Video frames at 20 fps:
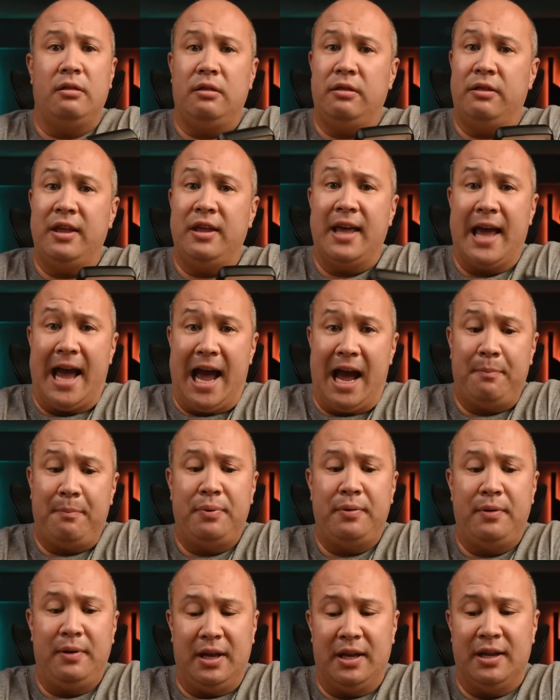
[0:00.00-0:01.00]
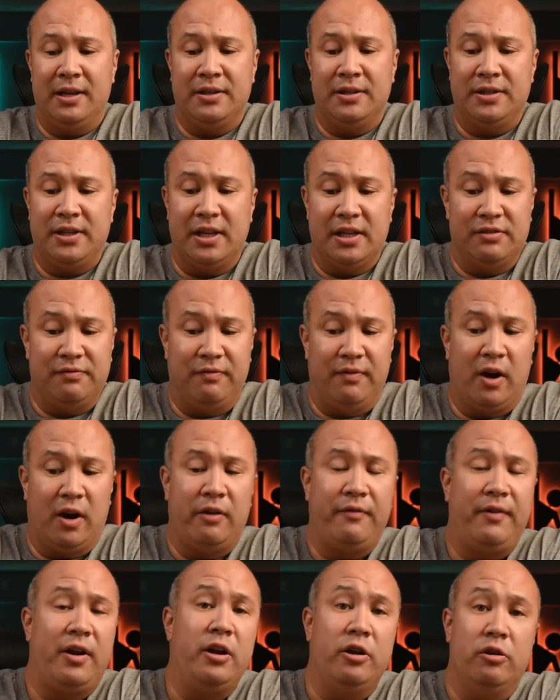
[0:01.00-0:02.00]
The app is very,
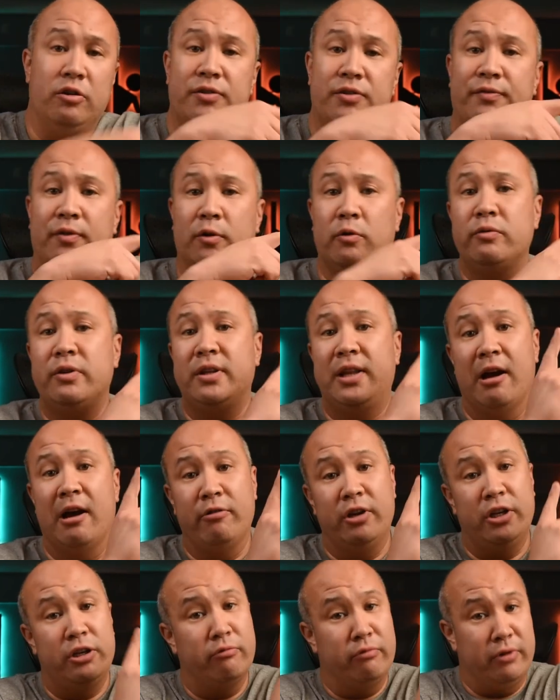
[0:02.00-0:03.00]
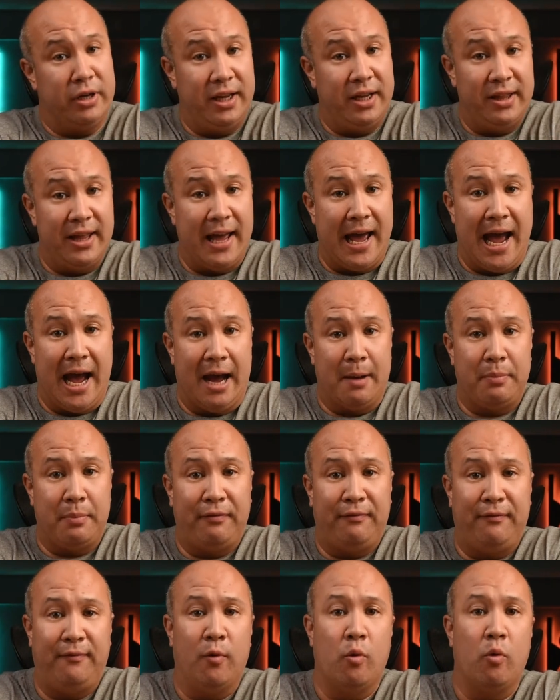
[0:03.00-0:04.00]
very useful. Now, you don't need the app
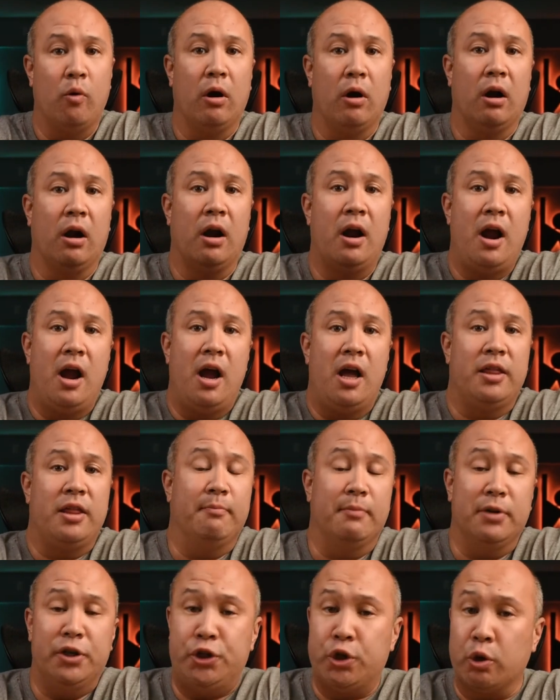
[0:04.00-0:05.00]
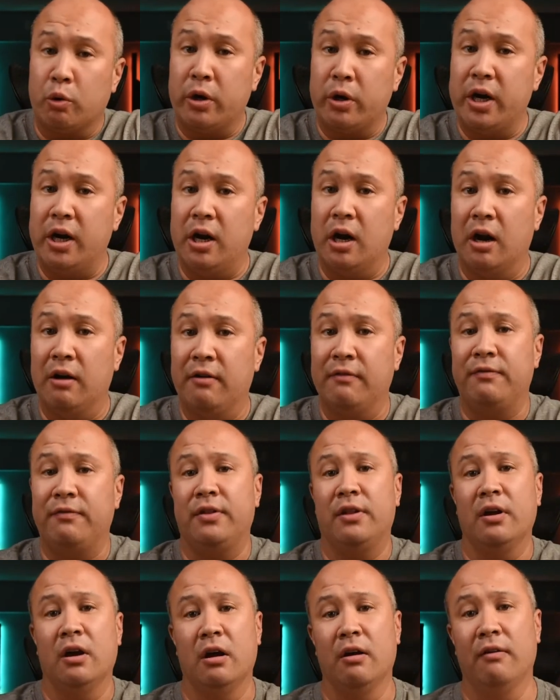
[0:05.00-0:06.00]
for the majority of
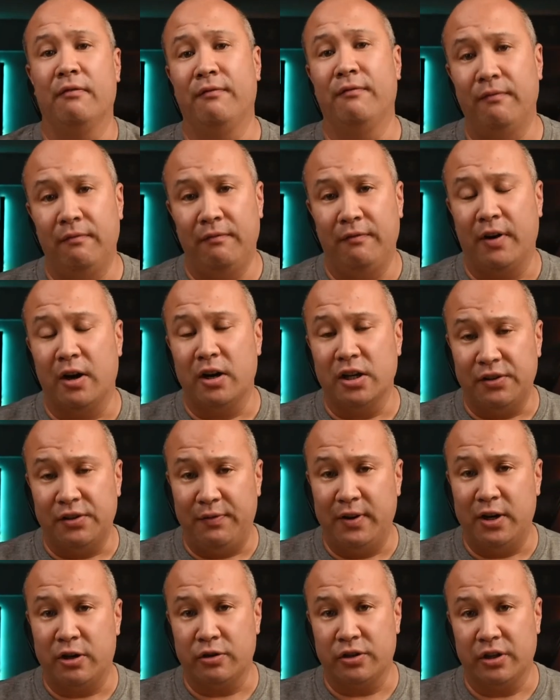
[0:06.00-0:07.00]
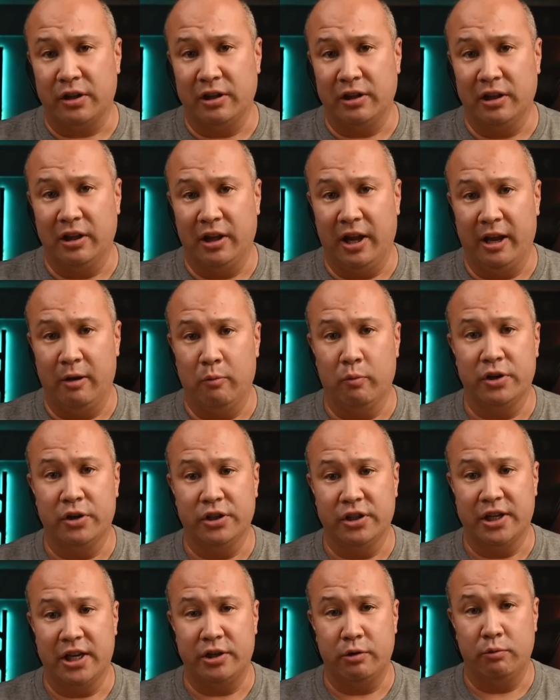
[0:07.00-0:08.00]
the various features on the light, which
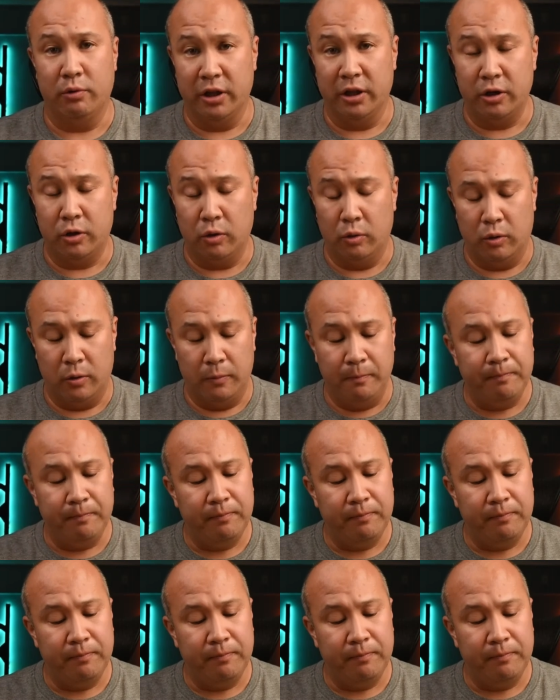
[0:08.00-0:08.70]
is actually really cool.